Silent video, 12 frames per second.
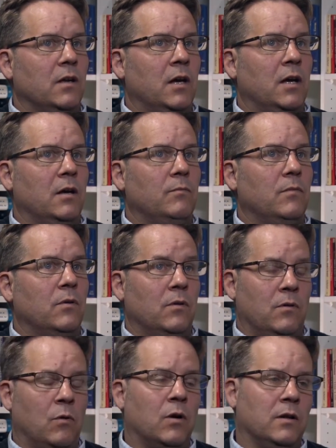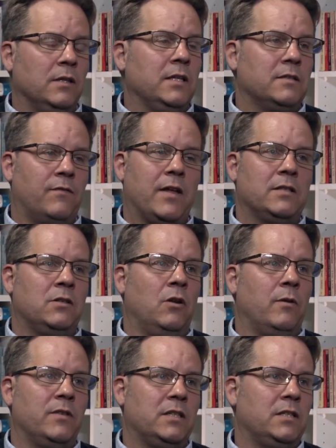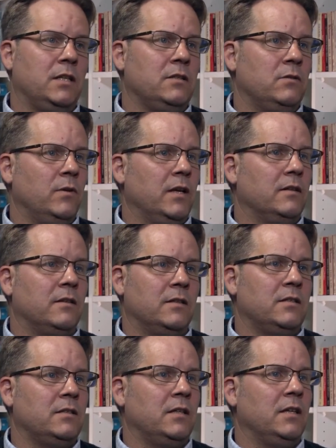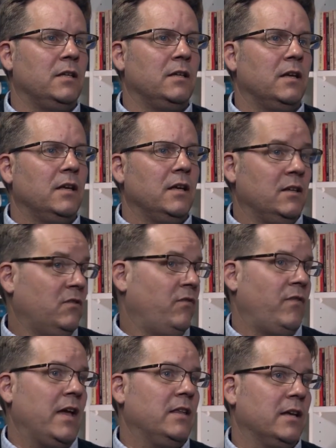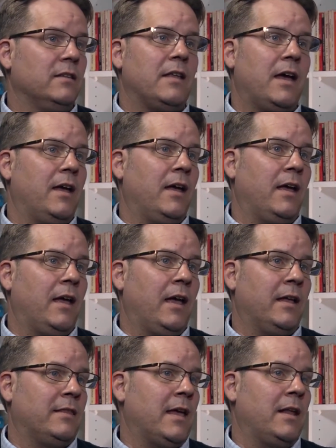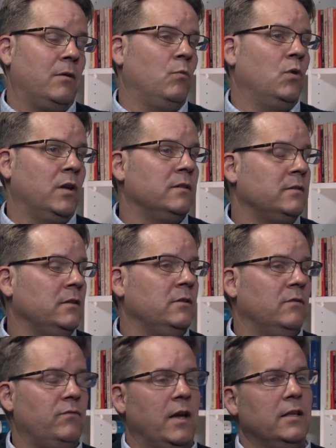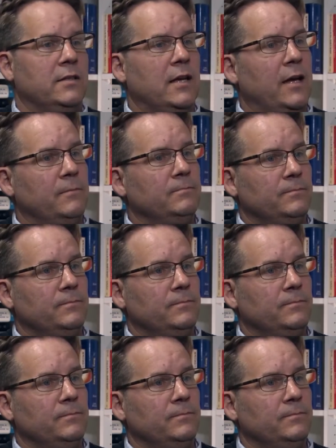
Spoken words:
or at least if that's the only way the city's doing it, then the city is failing in that at that and will continue to fail at that.